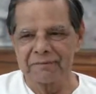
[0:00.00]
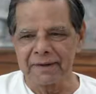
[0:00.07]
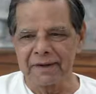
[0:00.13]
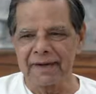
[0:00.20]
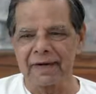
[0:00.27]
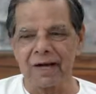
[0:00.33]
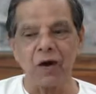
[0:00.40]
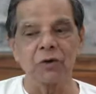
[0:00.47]

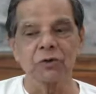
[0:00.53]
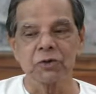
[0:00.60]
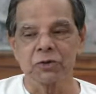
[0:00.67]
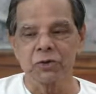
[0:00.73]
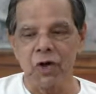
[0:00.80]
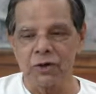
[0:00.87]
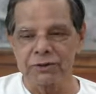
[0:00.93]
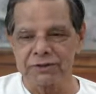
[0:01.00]
bringing down to
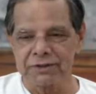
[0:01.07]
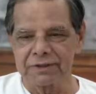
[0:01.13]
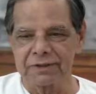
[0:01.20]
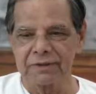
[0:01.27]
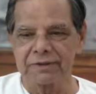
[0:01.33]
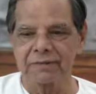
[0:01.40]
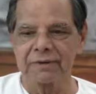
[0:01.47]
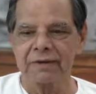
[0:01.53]
the God's
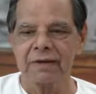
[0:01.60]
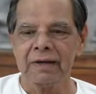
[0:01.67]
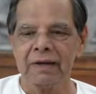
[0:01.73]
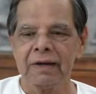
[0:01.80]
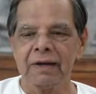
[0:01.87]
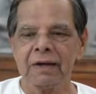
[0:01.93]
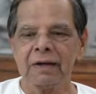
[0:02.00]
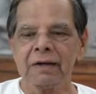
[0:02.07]
ear.
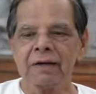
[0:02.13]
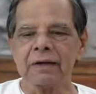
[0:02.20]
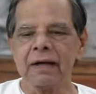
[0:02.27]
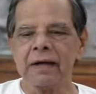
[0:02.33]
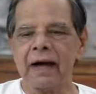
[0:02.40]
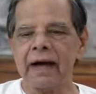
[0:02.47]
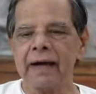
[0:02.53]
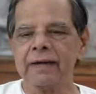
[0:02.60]

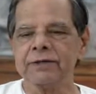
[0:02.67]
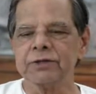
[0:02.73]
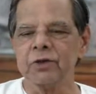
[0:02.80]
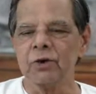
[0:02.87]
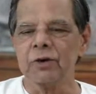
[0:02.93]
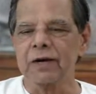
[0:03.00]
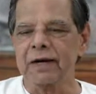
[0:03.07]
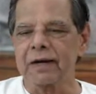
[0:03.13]
I
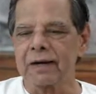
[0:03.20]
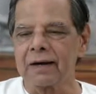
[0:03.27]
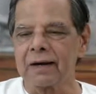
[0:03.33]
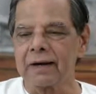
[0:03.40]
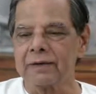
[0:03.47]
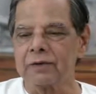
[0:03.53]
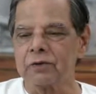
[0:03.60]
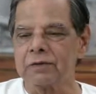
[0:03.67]
showed a
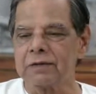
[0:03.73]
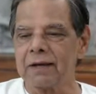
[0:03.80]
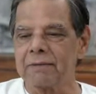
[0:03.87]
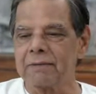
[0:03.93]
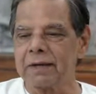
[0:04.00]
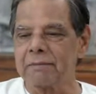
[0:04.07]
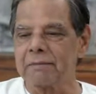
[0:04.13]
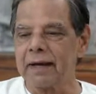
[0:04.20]
little
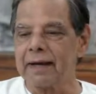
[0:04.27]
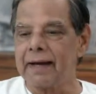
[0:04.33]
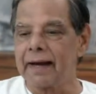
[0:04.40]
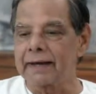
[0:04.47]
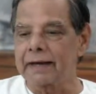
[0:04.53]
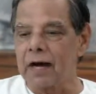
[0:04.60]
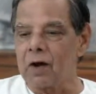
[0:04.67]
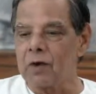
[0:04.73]
enthusiasm in
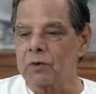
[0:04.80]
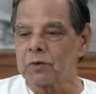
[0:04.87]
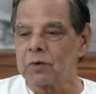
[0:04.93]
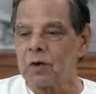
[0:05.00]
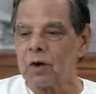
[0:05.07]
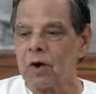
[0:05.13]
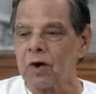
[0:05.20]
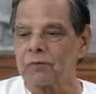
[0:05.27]
my account
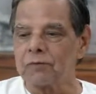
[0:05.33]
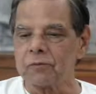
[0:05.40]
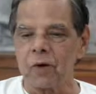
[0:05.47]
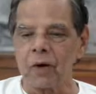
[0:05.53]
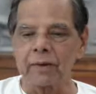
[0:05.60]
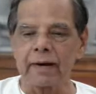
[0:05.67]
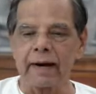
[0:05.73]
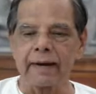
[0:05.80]
of
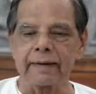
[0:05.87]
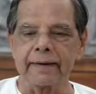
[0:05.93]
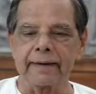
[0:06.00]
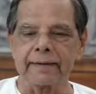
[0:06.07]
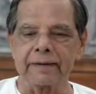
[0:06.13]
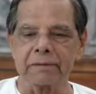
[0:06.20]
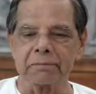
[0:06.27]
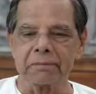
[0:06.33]
what had
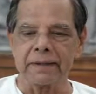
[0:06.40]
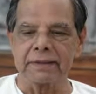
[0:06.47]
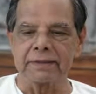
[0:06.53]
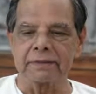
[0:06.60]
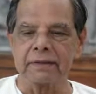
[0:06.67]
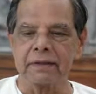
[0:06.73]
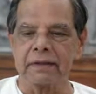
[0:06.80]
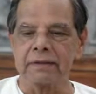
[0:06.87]
taken place.
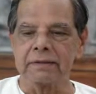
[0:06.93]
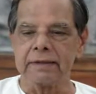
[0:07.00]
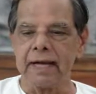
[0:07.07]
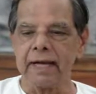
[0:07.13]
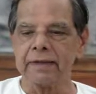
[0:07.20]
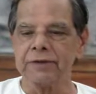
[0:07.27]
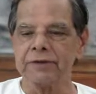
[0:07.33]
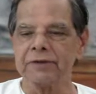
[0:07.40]

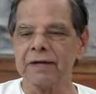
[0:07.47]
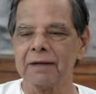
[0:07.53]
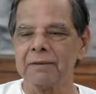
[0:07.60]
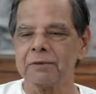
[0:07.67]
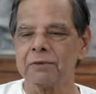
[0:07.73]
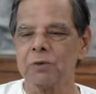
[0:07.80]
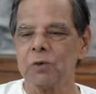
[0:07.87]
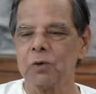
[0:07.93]
Then Sri
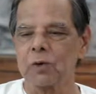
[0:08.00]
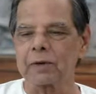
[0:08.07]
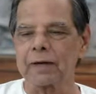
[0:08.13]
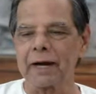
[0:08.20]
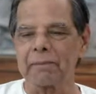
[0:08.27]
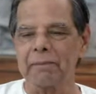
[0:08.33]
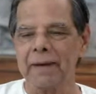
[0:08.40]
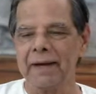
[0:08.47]
Aurobindo looked
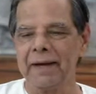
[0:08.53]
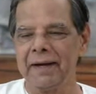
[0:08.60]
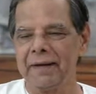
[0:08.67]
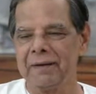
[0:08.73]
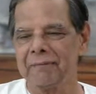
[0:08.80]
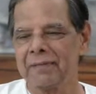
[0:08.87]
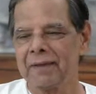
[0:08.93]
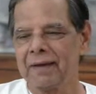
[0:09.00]
at
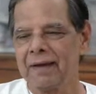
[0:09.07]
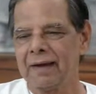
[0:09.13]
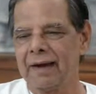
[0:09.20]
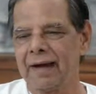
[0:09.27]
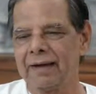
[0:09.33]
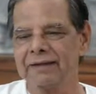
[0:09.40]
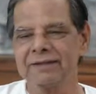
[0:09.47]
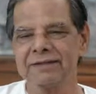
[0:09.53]
me
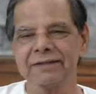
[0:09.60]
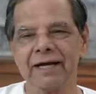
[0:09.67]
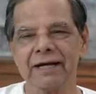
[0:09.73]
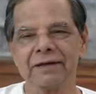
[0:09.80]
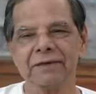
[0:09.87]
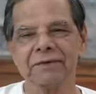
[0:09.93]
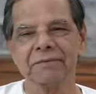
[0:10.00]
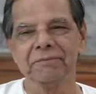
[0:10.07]
and
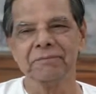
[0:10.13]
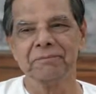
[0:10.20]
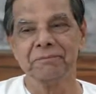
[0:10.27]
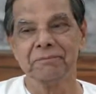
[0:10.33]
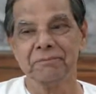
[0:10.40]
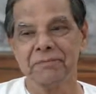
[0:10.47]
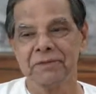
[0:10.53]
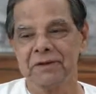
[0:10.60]
said,
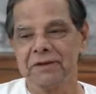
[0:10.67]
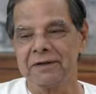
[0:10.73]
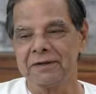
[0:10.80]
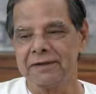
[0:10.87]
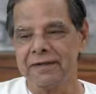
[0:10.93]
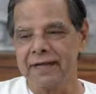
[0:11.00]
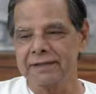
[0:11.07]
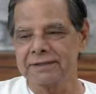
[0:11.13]

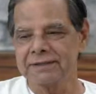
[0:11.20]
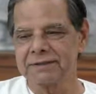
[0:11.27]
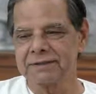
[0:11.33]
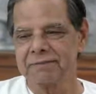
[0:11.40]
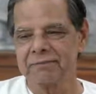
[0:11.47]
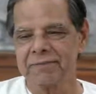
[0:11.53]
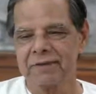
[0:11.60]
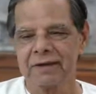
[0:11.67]

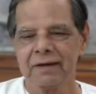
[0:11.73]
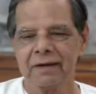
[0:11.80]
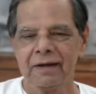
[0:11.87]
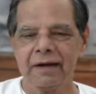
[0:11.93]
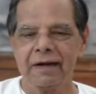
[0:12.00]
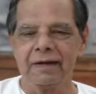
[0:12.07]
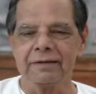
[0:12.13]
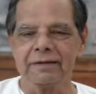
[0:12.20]
"Yes,
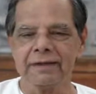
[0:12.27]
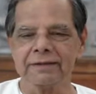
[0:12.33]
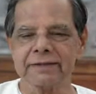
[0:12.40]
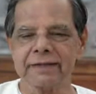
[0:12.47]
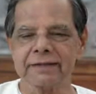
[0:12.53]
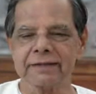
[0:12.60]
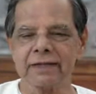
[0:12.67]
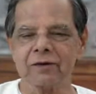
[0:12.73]
this
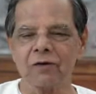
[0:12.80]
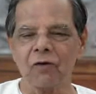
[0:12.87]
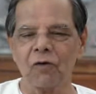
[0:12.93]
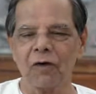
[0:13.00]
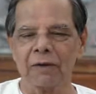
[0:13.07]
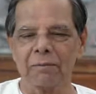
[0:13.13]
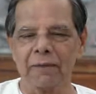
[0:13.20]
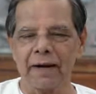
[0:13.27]
is an
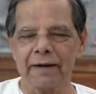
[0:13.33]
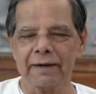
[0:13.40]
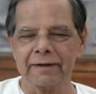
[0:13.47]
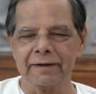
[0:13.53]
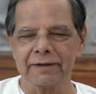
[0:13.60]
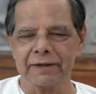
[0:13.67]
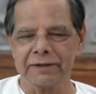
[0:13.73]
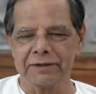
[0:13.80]

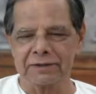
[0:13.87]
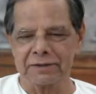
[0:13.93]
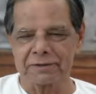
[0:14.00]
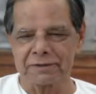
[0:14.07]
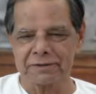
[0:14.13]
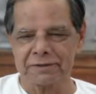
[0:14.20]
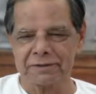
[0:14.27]
overmind creation.